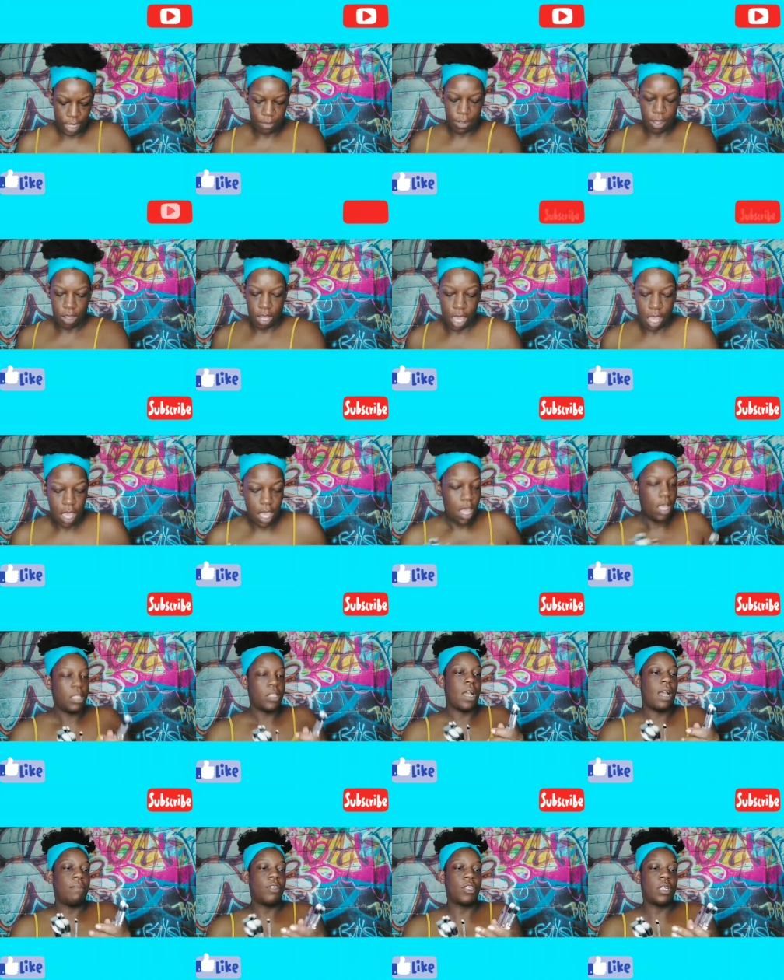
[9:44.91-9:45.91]
Okay.
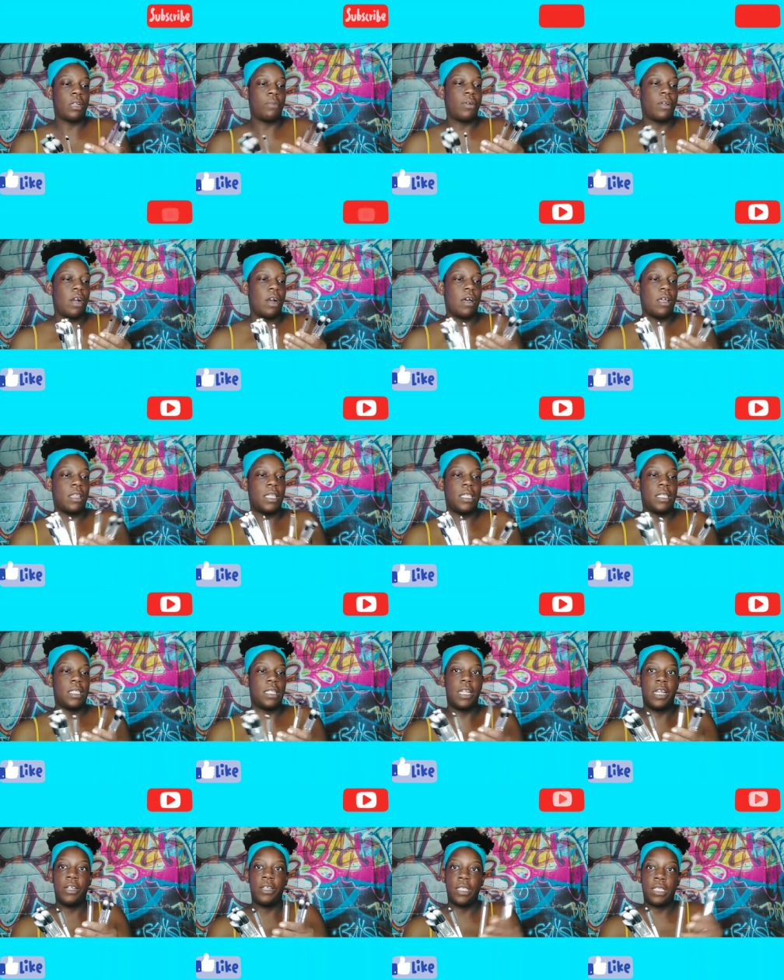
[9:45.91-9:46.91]
So, I'm just going to put all these in
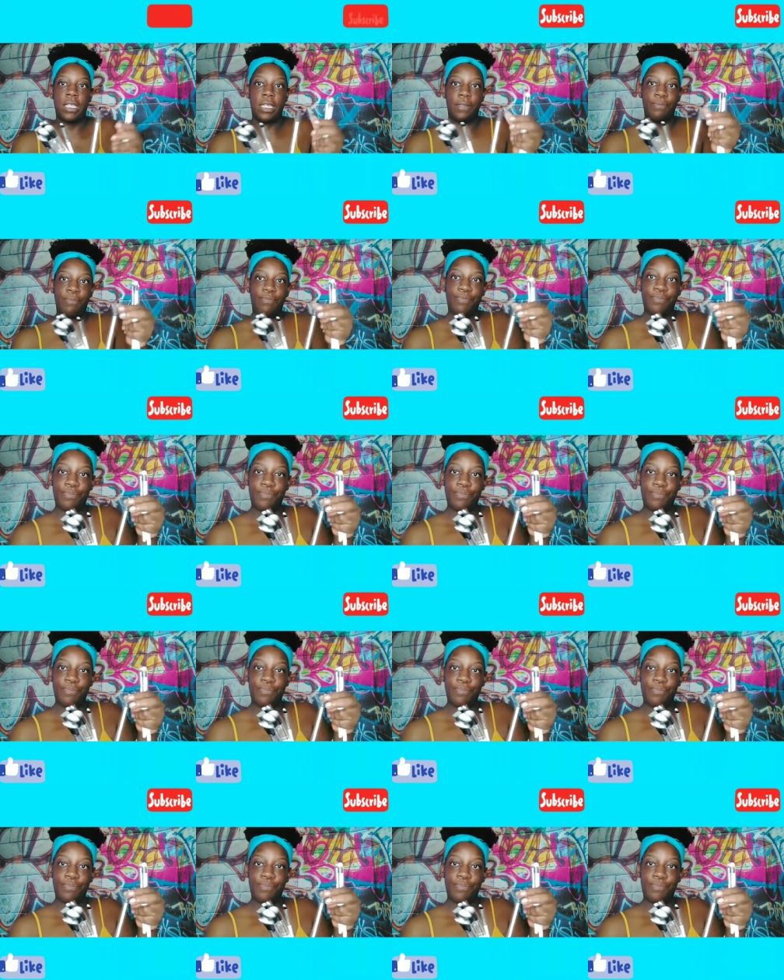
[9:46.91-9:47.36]
there and see.